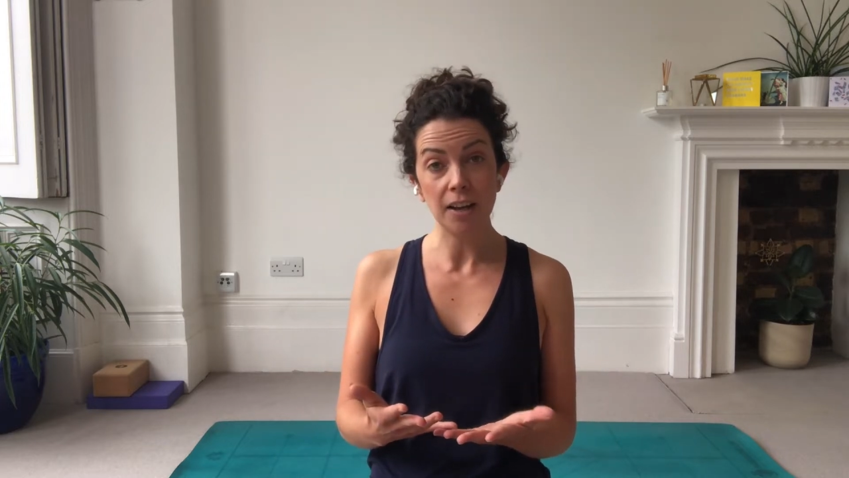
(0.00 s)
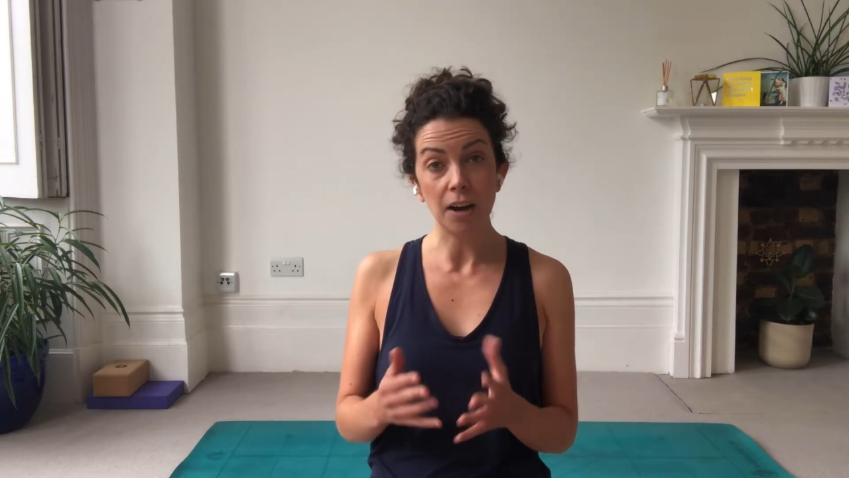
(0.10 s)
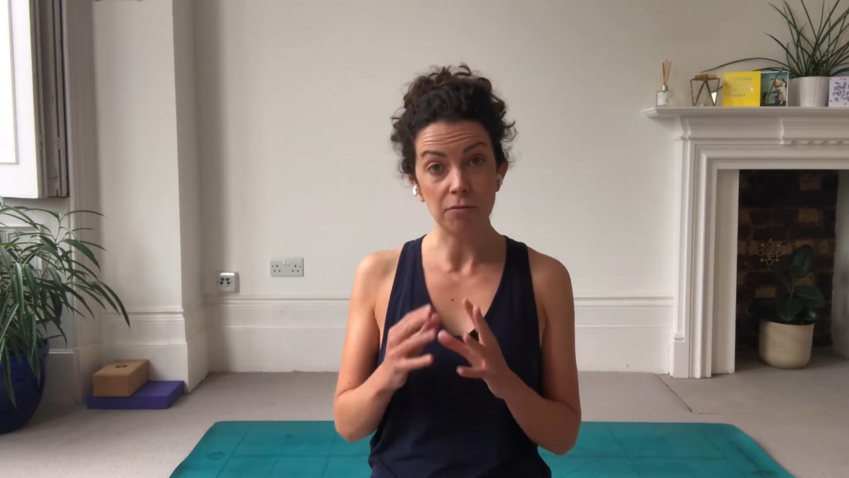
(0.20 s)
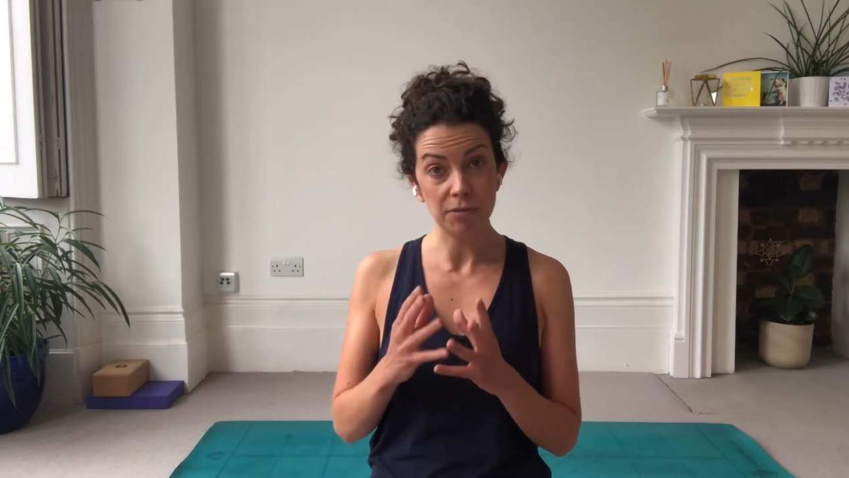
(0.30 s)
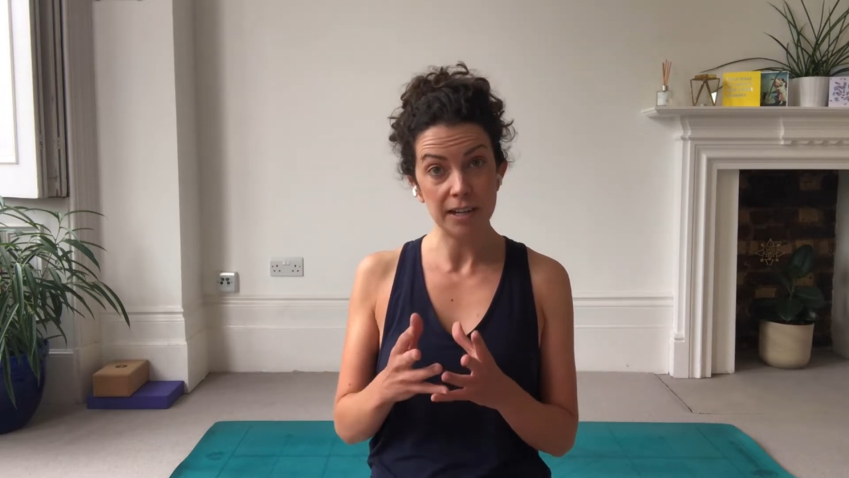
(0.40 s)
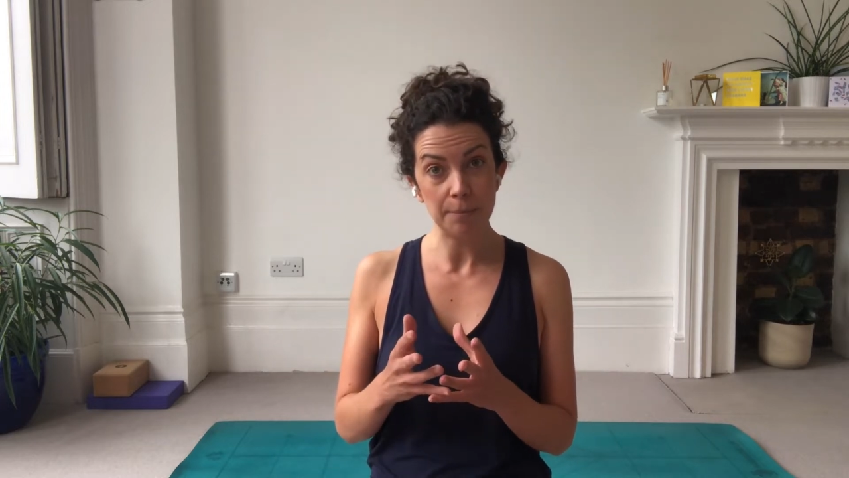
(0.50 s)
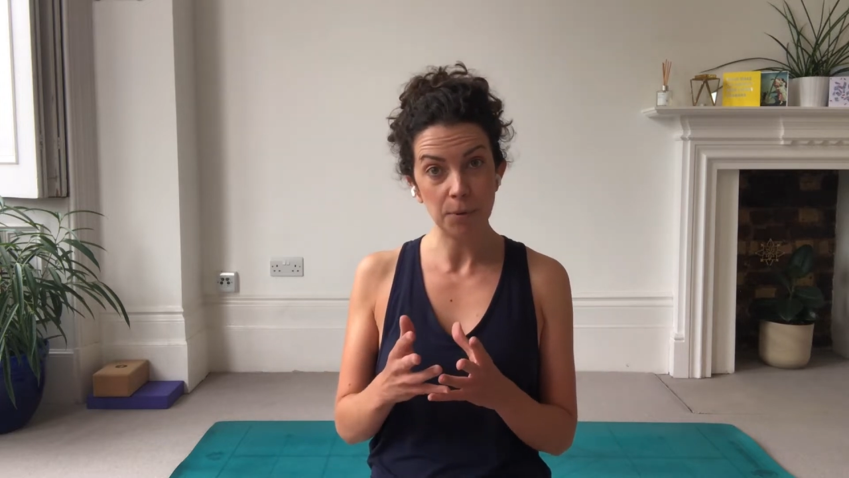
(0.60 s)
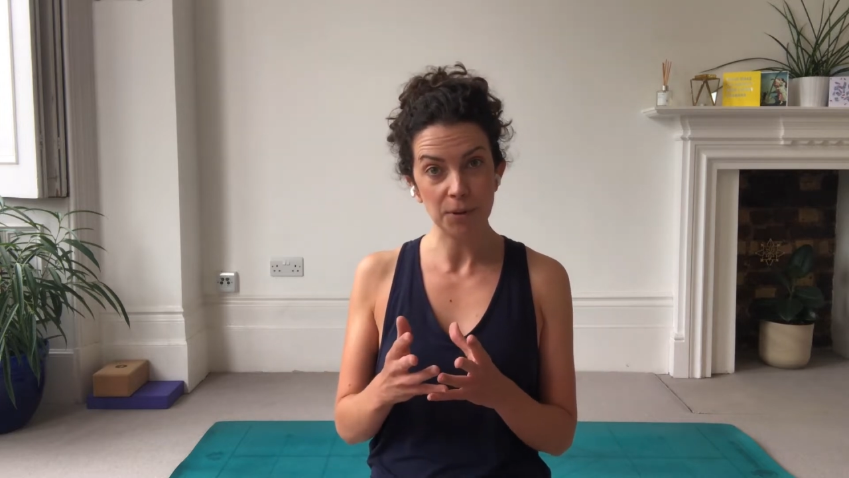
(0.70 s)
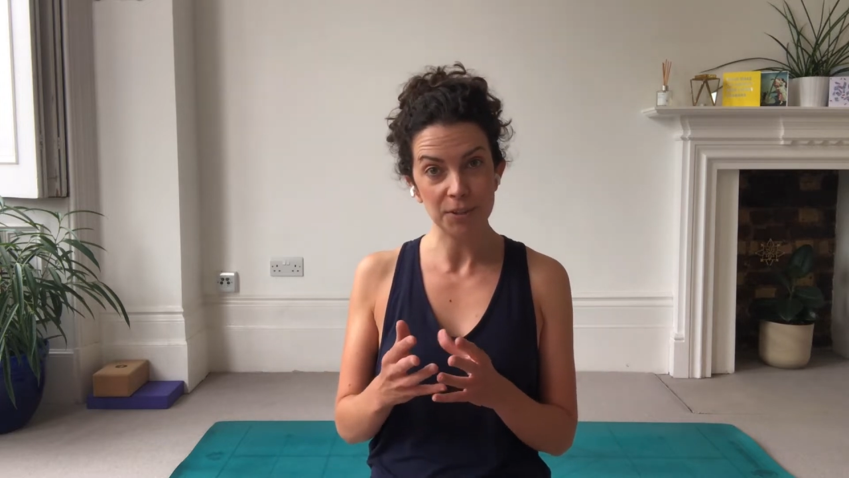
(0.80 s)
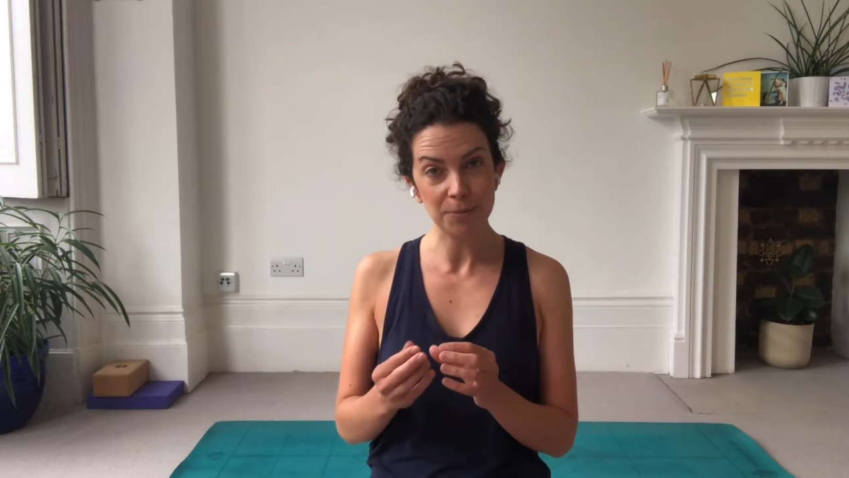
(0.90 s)
are really
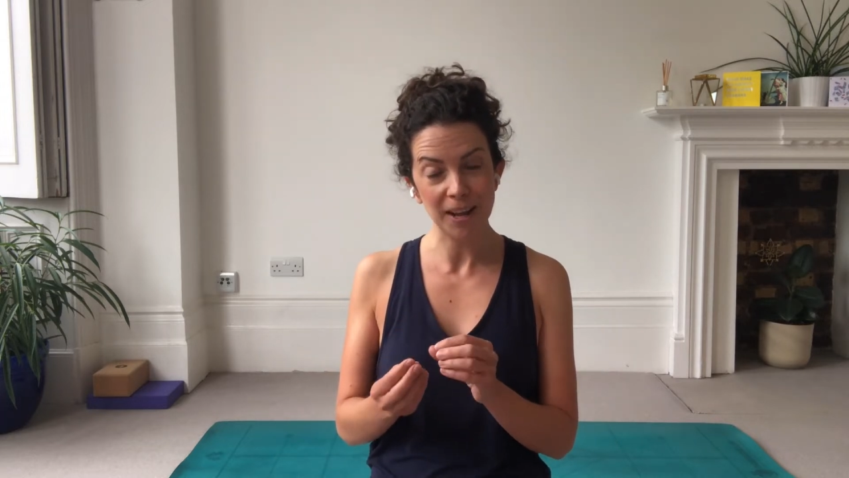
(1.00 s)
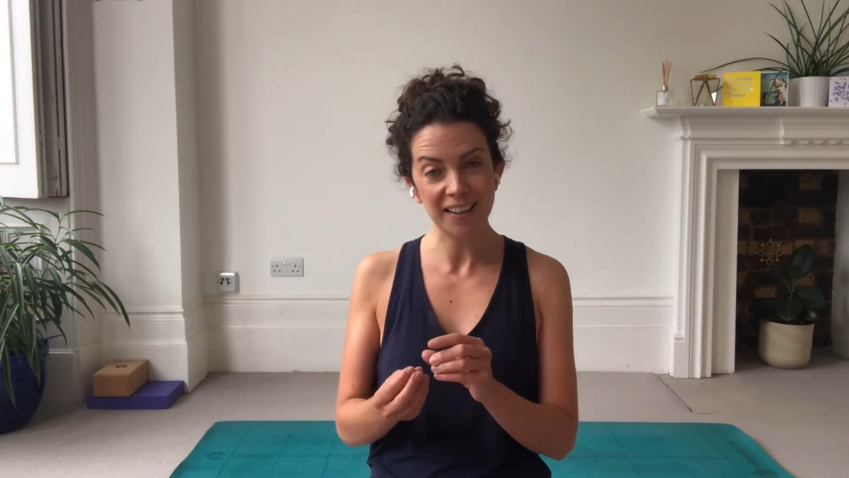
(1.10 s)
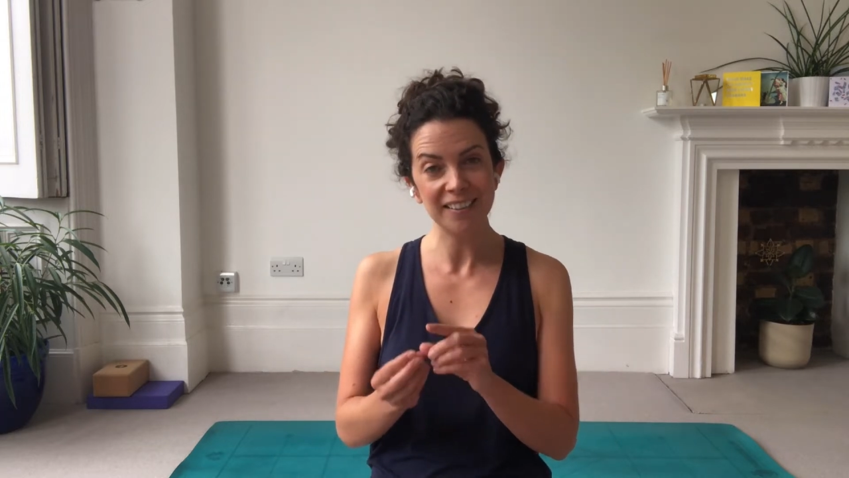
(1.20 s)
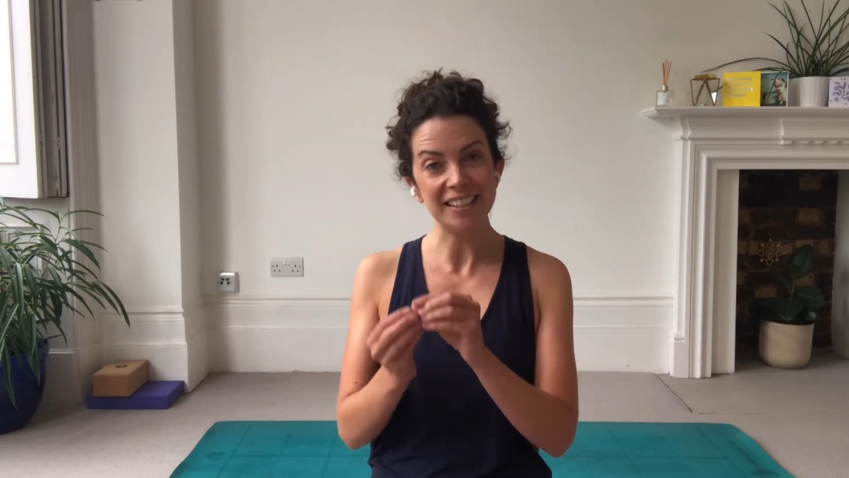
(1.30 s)
important as well,